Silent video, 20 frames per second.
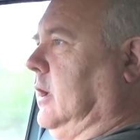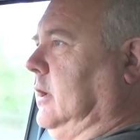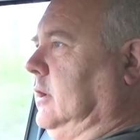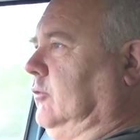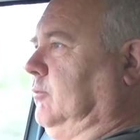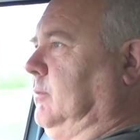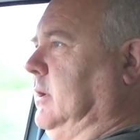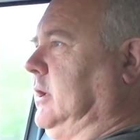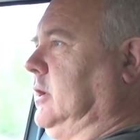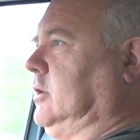
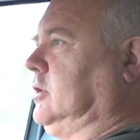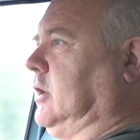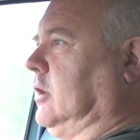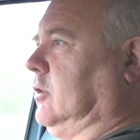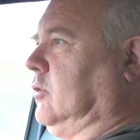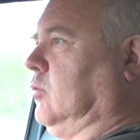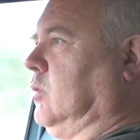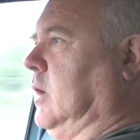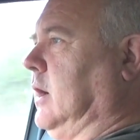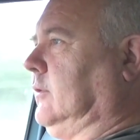is MIDI
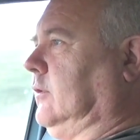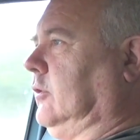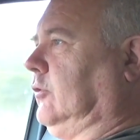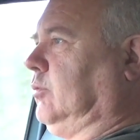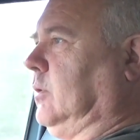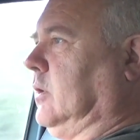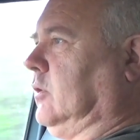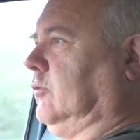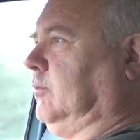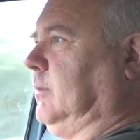channel 1, the
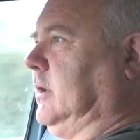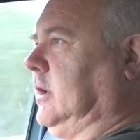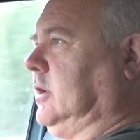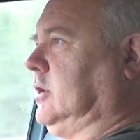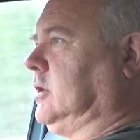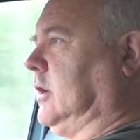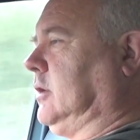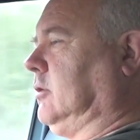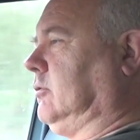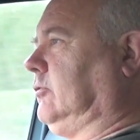swell's MIDI
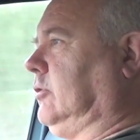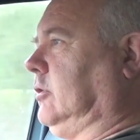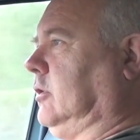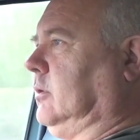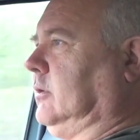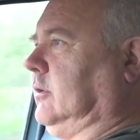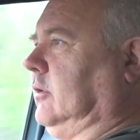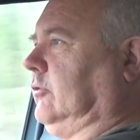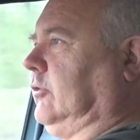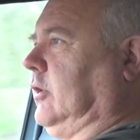channel 2,
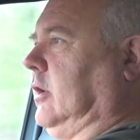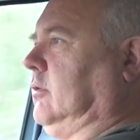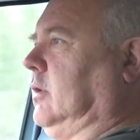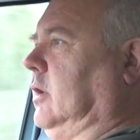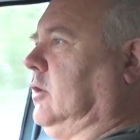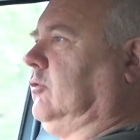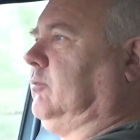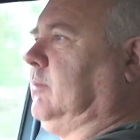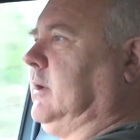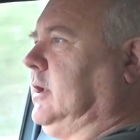and the
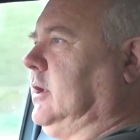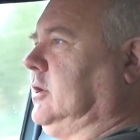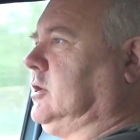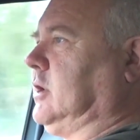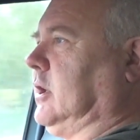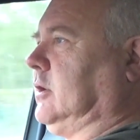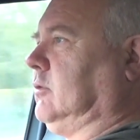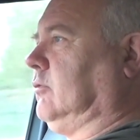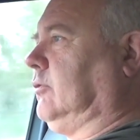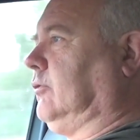solo's MIDI
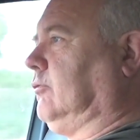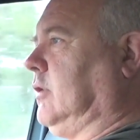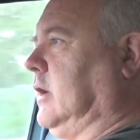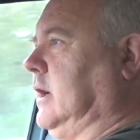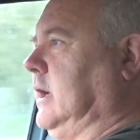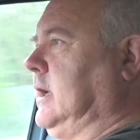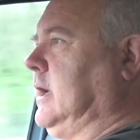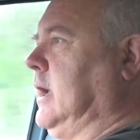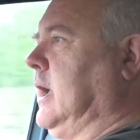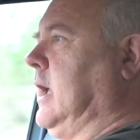channel
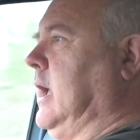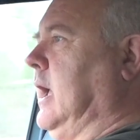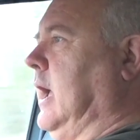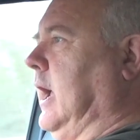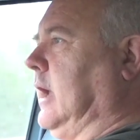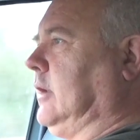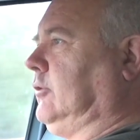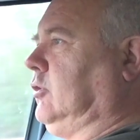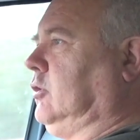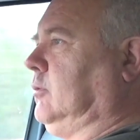3,
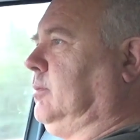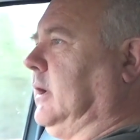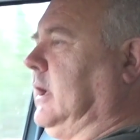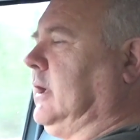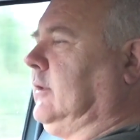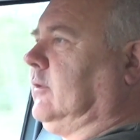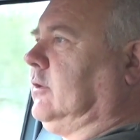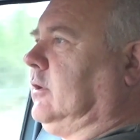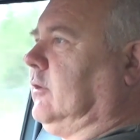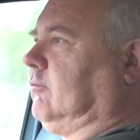as you
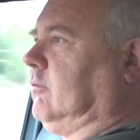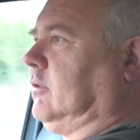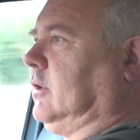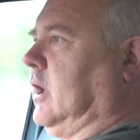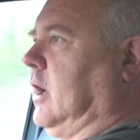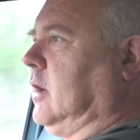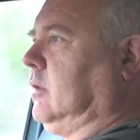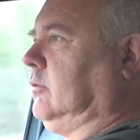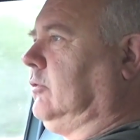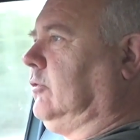play the different
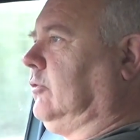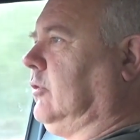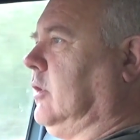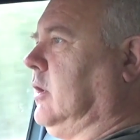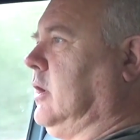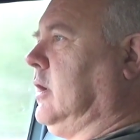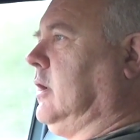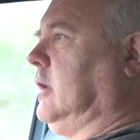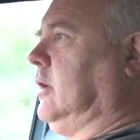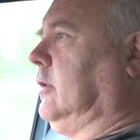notes,
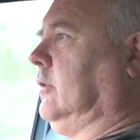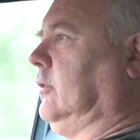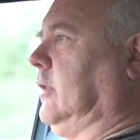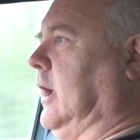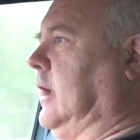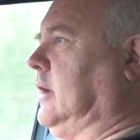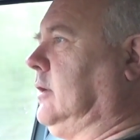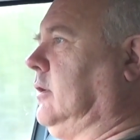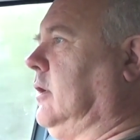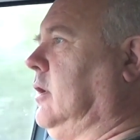
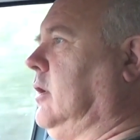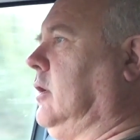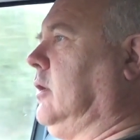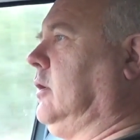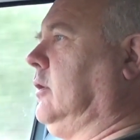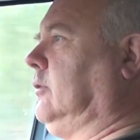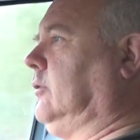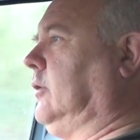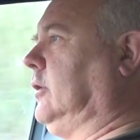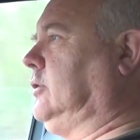then
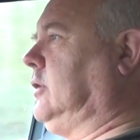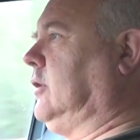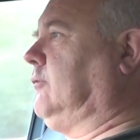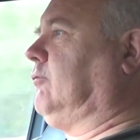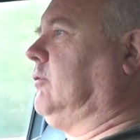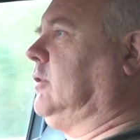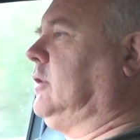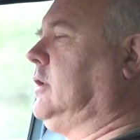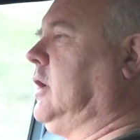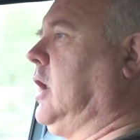the
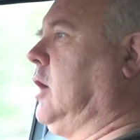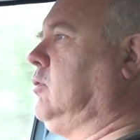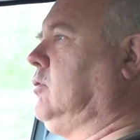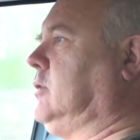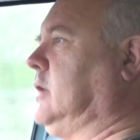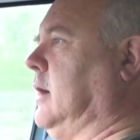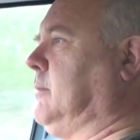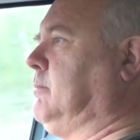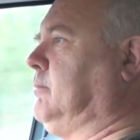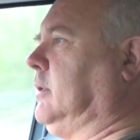different
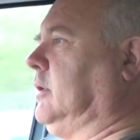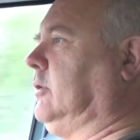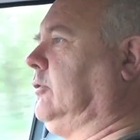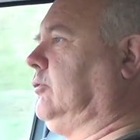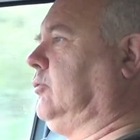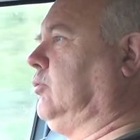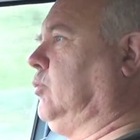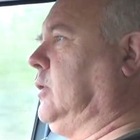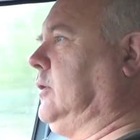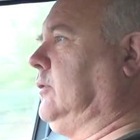note
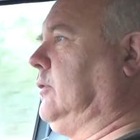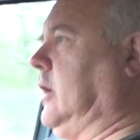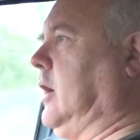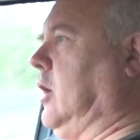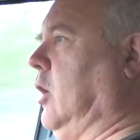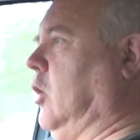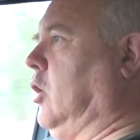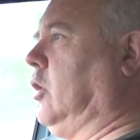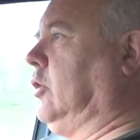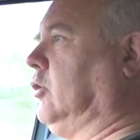numbers with
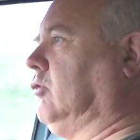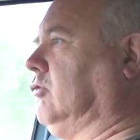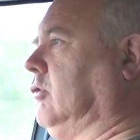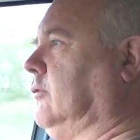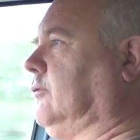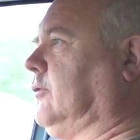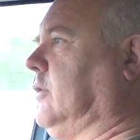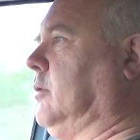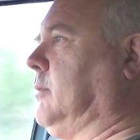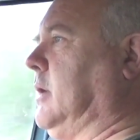their on or
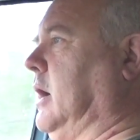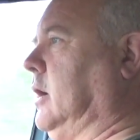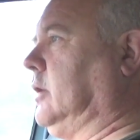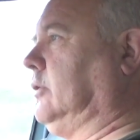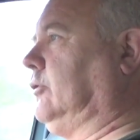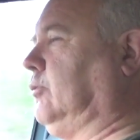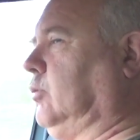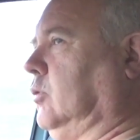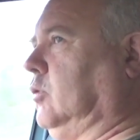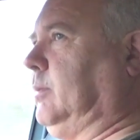off
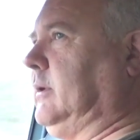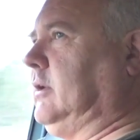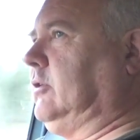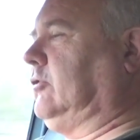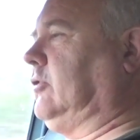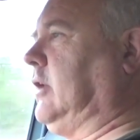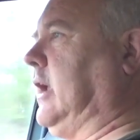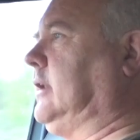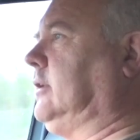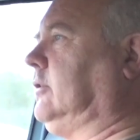commands will be
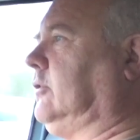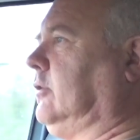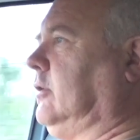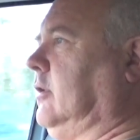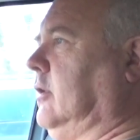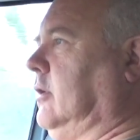sent